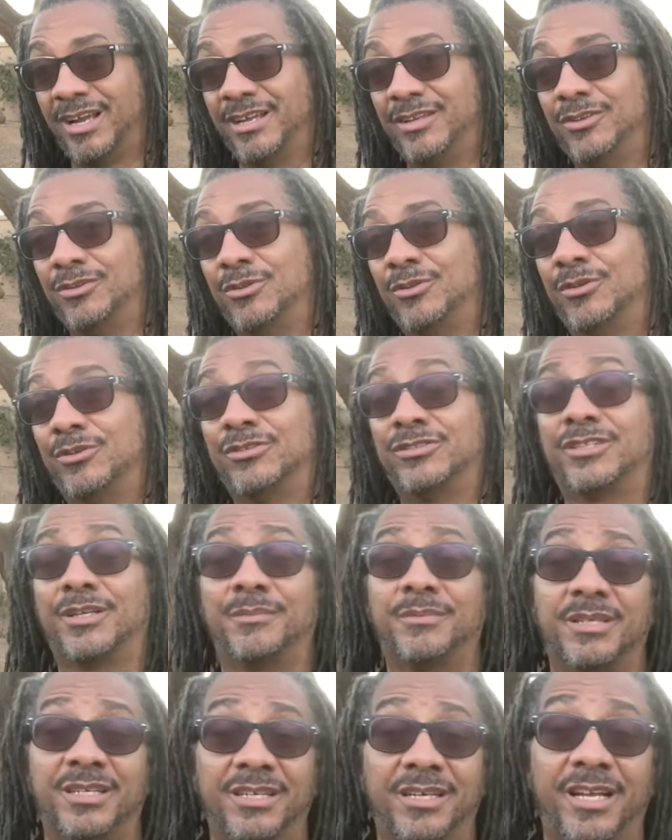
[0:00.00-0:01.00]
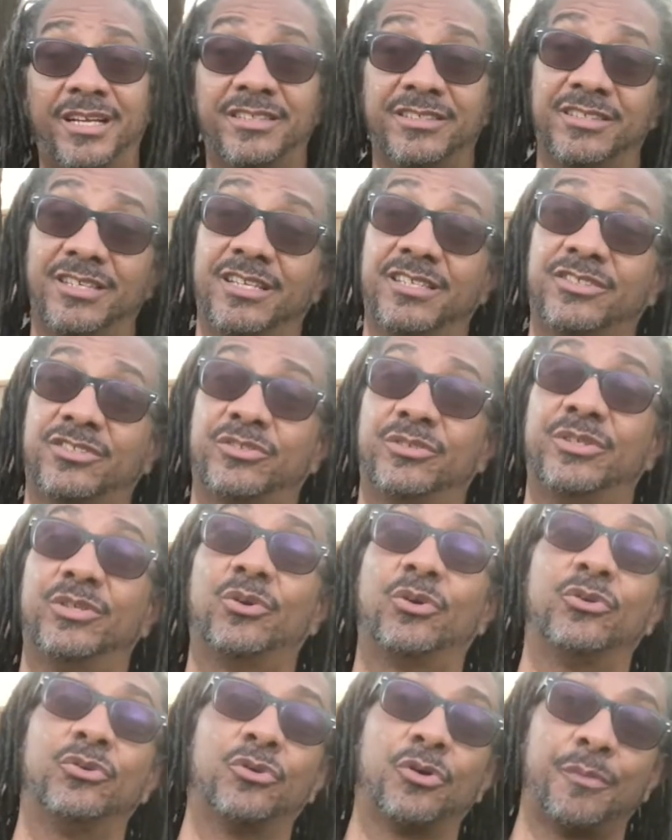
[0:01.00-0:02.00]
You learn something in ancient history
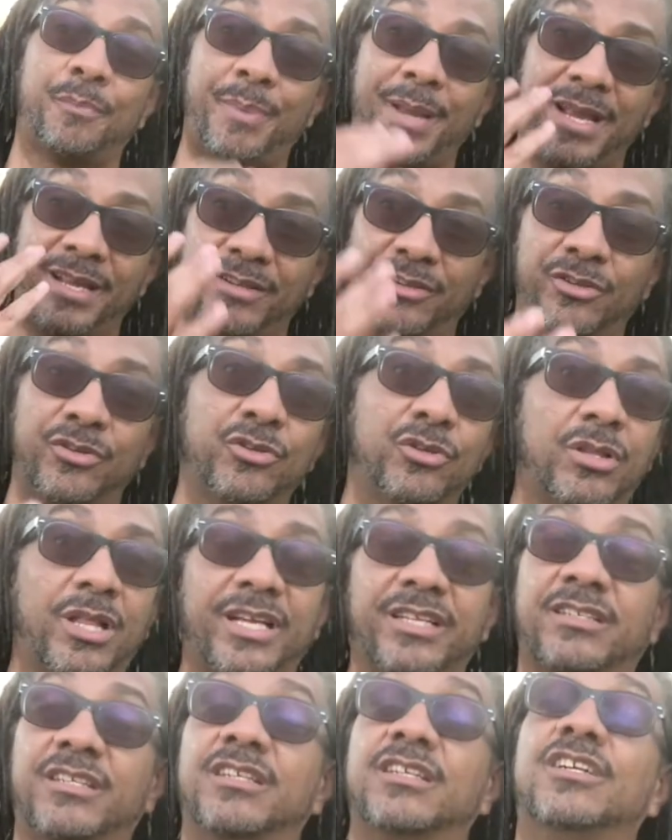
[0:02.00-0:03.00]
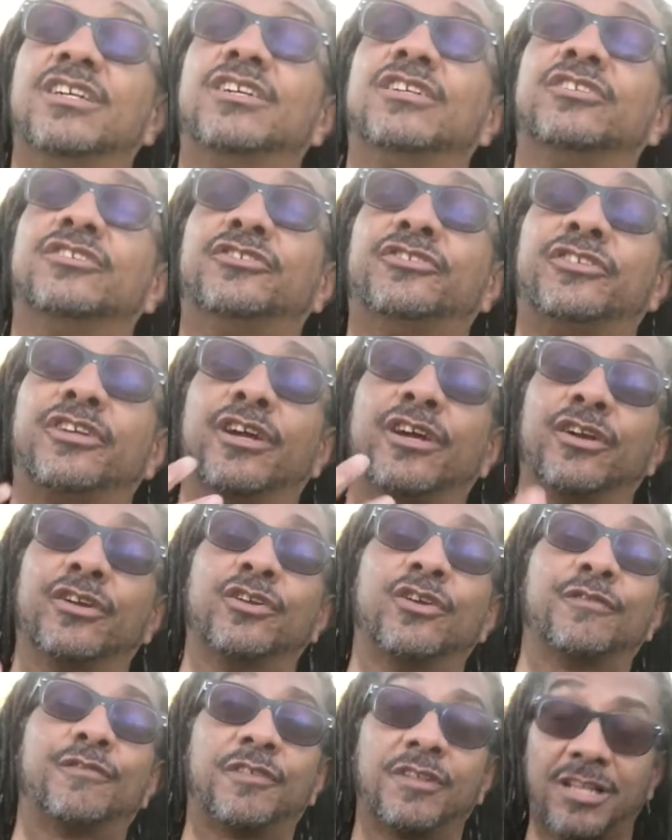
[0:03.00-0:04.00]
or you're a painter, you like to share
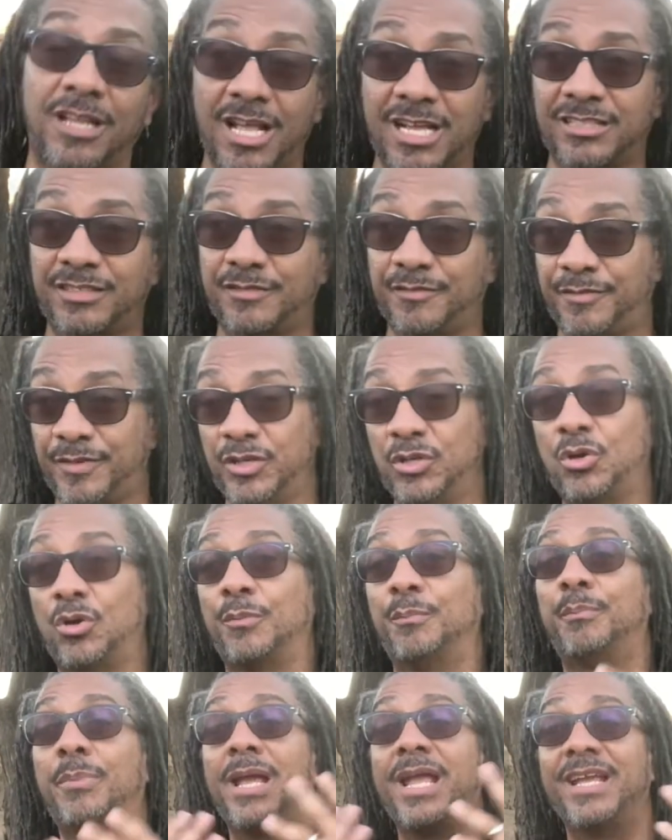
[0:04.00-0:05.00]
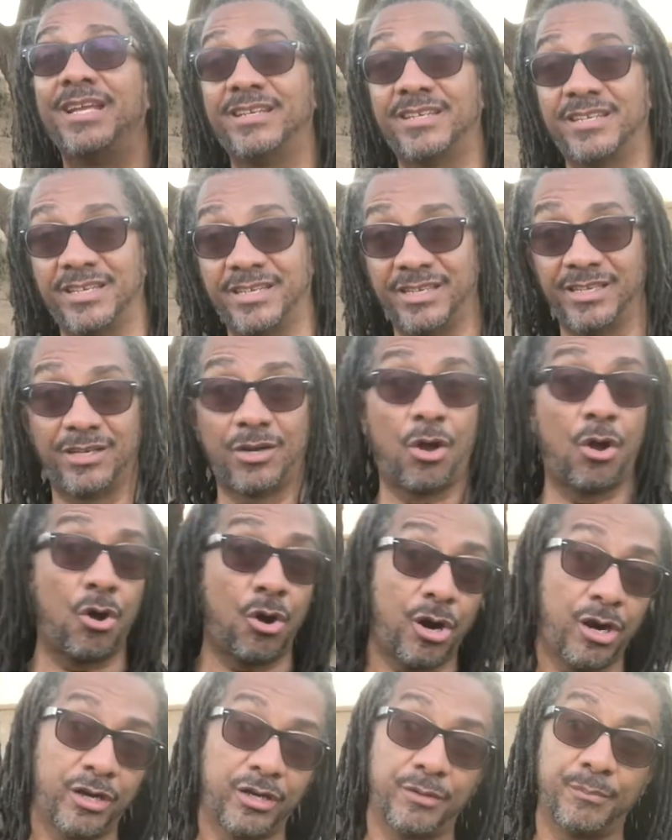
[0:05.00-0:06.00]
your philosophy on painting and
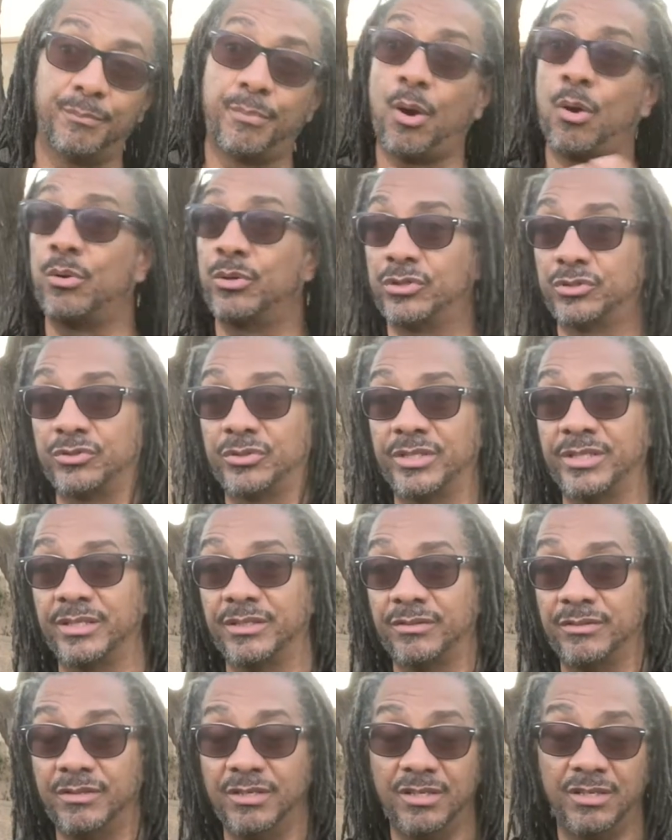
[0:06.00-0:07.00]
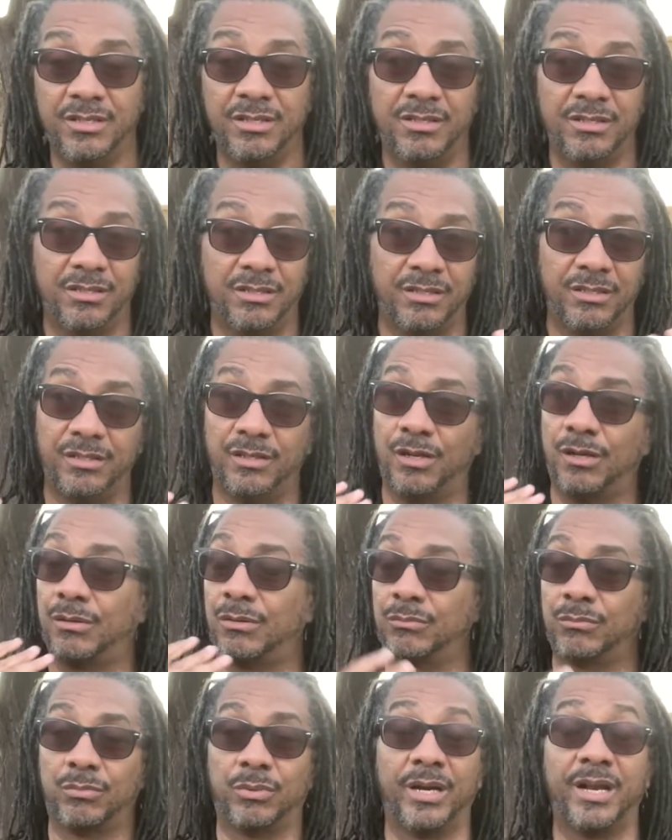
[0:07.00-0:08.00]
art and poetry and, you know,
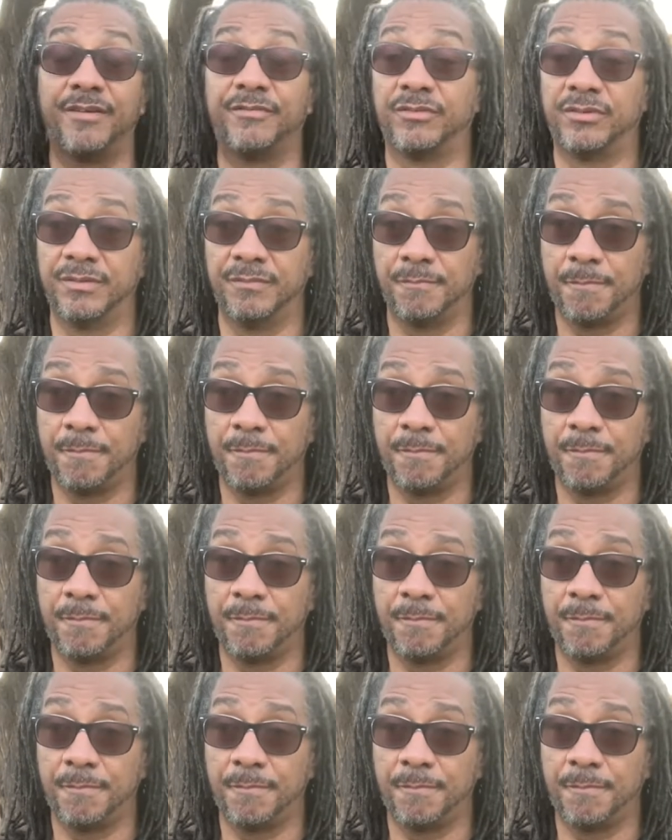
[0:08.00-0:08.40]
whatever.